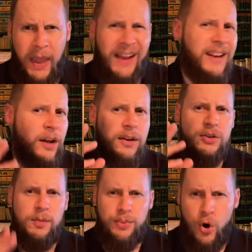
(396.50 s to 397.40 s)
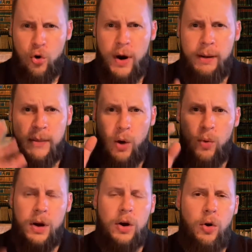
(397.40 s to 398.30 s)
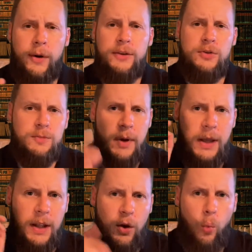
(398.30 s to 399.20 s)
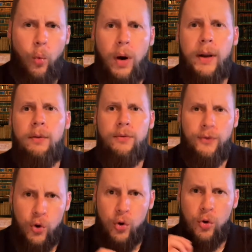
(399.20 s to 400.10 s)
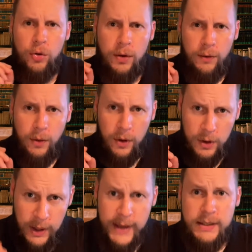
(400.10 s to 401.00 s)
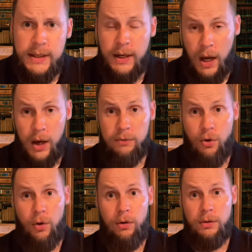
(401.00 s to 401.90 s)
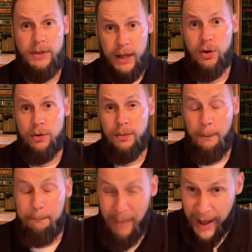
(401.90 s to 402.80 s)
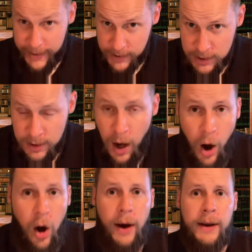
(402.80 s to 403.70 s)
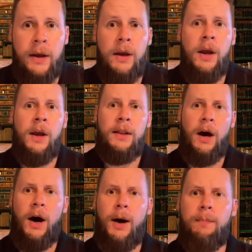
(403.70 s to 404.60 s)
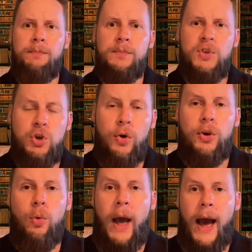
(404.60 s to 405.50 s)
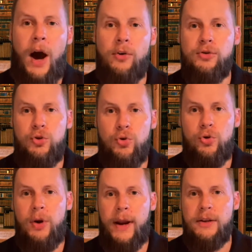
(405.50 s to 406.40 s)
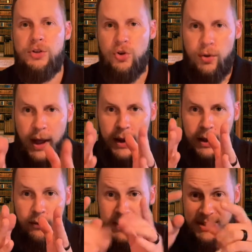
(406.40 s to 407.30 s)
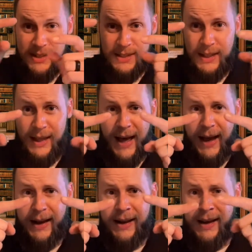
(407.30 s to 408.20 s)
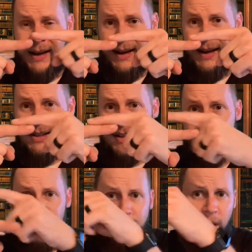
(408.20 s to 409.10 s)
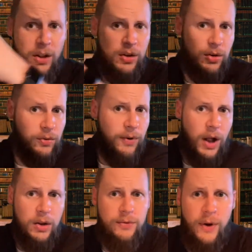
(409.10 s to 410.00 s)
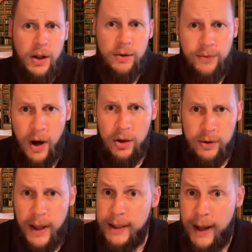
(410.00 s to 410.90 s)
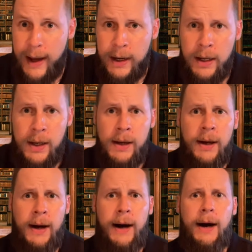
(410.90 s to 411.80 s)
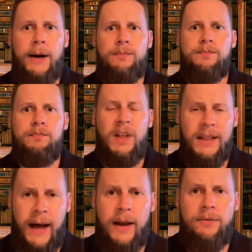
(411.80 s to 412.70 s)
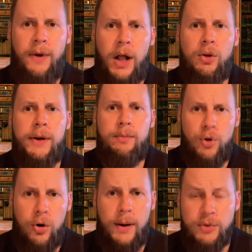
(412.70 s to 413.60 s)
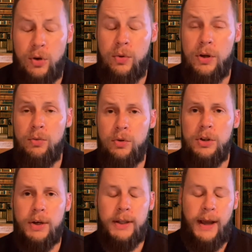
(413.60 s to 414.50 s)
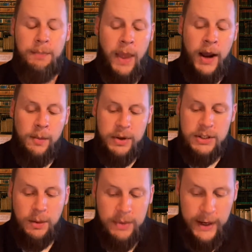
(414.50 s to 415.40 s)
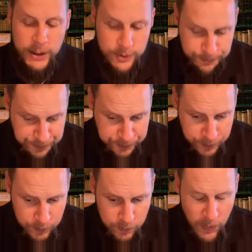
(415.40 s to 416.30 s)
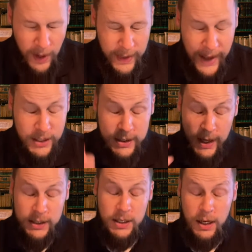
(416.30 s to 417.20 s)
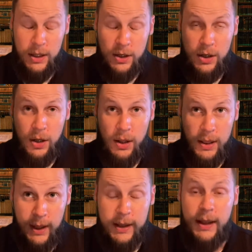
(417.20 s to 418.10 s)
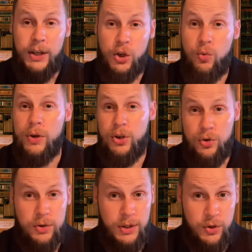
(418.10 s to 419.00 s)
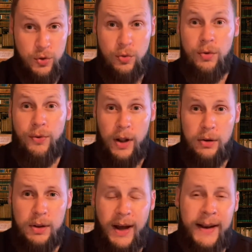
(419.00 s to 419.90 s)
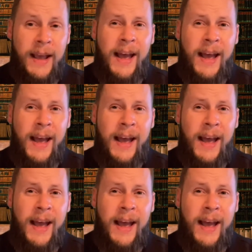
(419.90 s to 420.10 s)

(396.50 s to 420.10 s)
Now there's a program that we are going to spend one full lesson of TaylorBOTICS on, showing you how to create it so that if it sees a line, it's going to follow that line, the line following program. So we'll look at that. But some things, that's another thing that you would use it to follow a line.